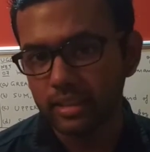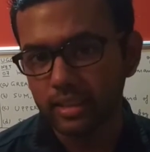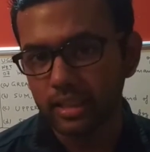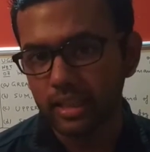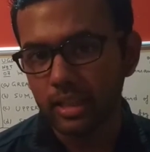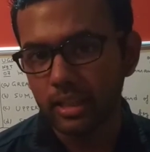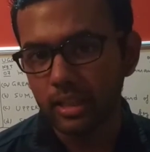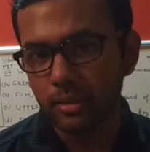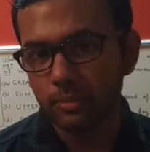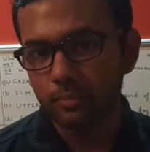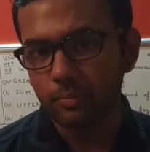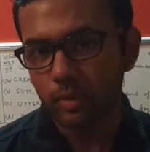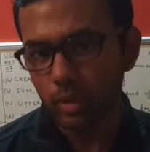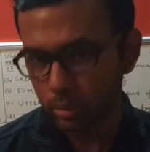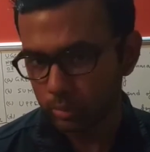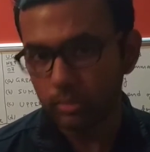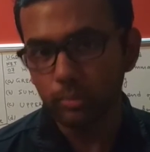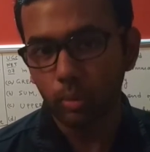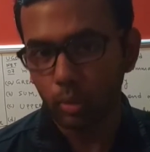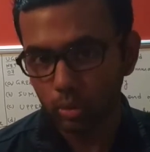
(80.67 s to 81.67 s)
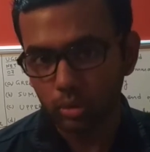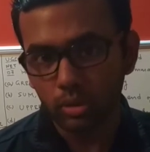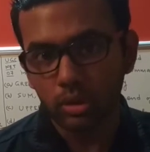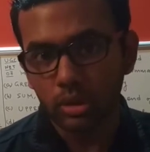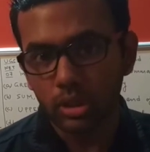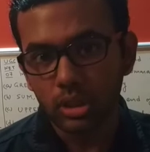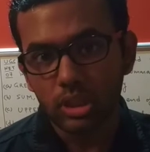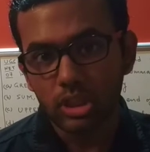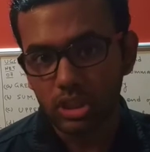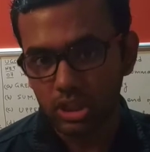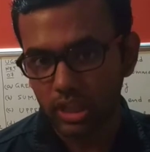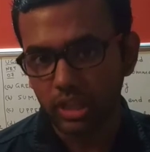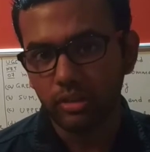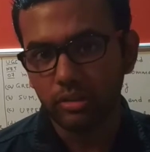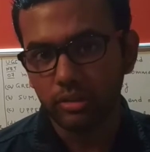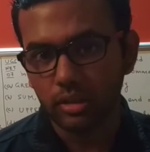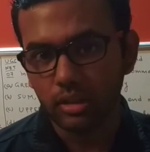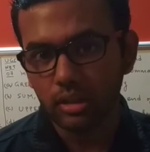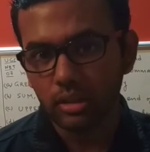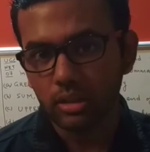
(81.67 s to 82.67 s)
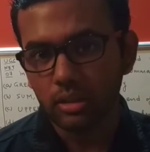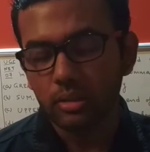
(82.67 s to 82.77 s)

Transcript: key, to be more general.